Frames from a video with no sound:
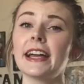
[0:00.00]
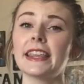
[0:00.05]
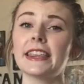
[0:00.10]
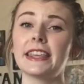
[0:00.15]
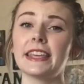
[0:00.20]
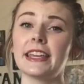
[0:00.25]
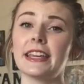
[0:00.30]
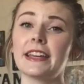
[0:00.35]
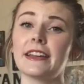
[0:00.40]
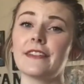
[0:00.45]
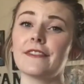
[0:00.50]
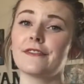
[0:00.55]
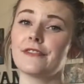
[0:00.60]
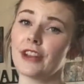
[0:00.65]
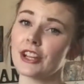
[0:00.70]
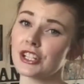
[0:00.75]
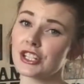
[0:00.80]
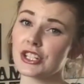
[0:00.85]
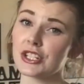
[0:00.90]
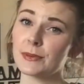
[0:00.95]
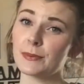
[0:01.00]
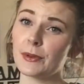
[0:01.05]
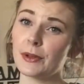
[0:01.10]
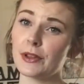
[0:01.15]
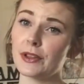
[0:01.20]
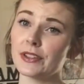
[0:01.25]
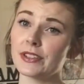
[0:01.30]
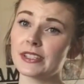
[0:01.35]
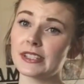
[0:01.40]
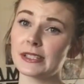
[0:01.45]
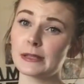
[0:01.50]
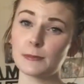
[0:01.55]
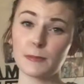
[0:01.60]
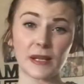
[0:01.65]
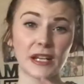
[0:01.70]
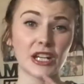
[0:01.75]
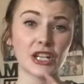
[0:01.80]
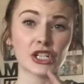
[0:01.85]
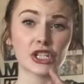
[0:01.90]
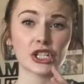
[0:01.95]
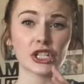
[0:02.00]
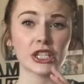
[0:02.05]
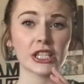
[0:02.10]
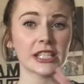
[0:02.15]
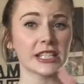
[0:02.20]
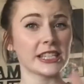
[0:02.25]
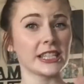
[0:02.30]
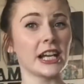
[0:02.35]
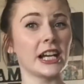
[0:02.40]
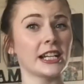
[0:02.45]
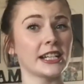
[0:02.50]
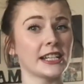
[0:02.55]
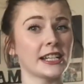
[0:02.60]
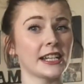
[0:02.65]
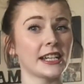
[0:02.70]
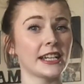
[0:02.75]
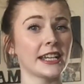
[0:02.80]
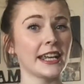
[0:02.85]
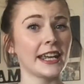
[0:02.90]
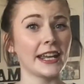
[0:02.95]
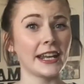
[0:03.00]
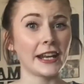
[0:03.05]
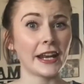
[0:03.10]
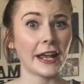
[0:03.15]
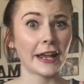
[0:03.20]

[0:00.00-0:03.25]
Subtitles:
the vegetable spinach lasagna in